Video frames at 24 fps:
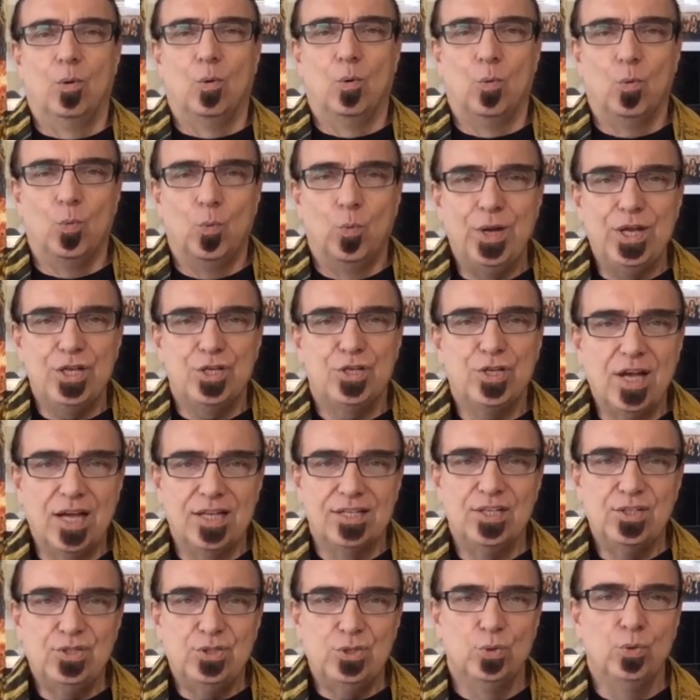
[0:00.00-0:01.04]
which are
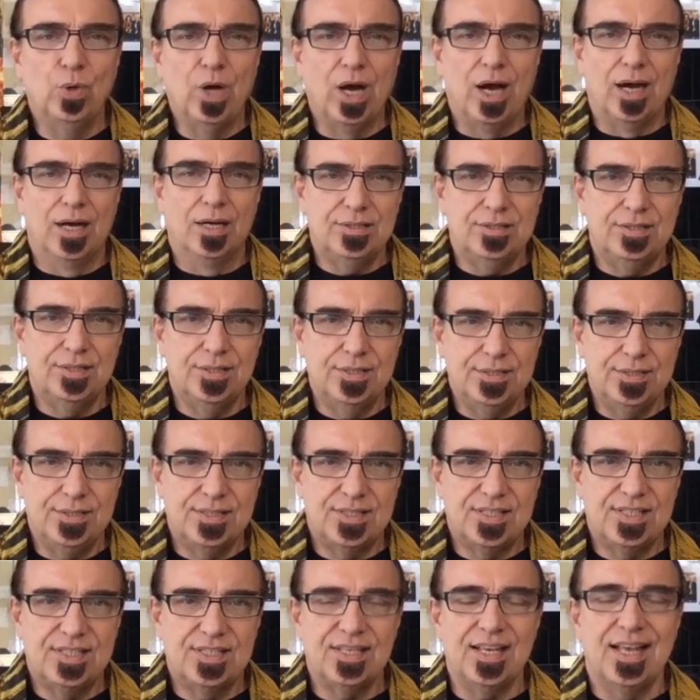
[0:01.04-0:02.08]
the two
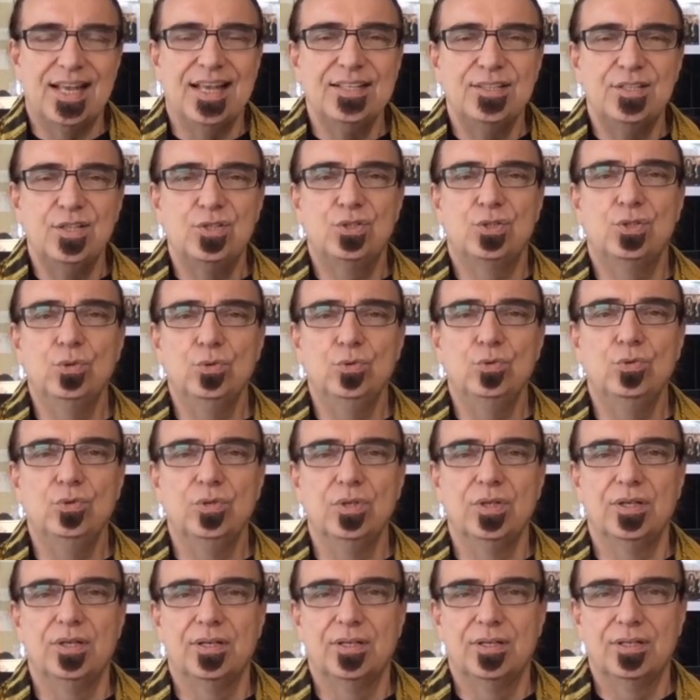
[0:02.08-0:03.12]
artists and the
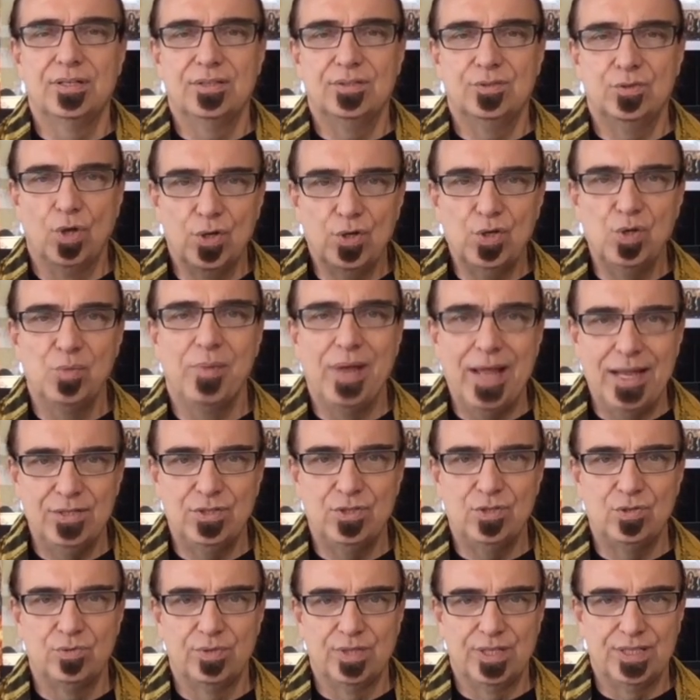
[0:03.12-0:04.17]
two
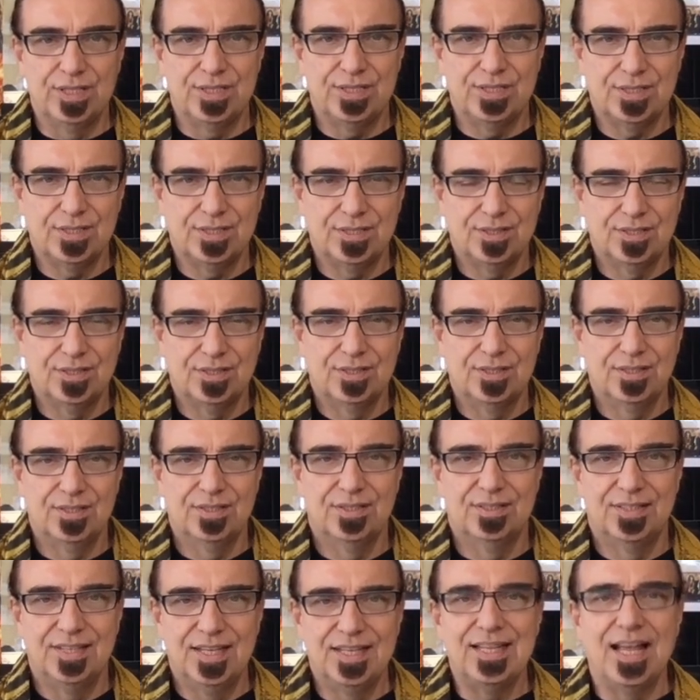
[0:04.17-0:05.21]
documentaries
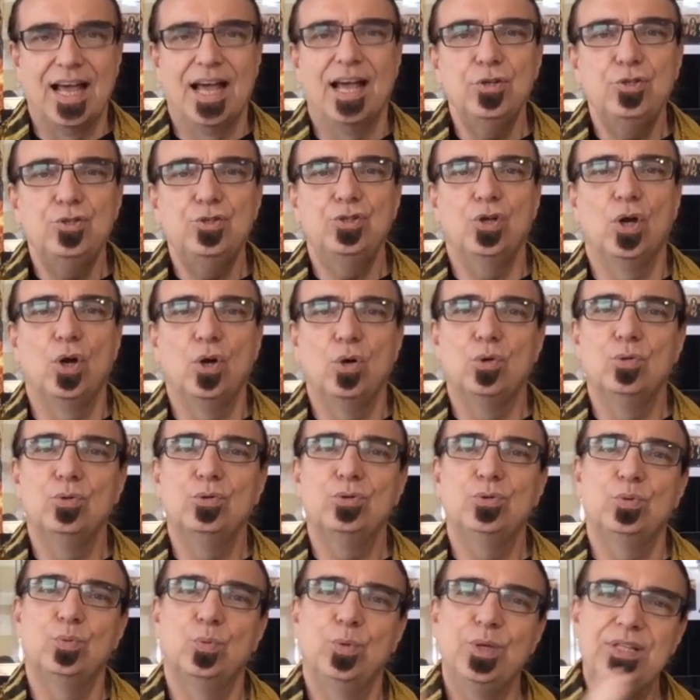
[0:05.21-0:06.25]
that I
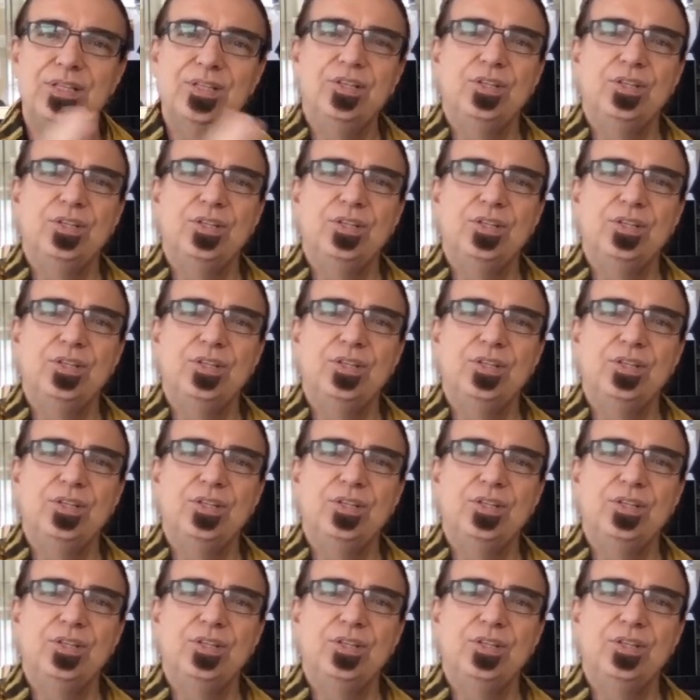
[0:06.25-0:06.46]
showed Whitney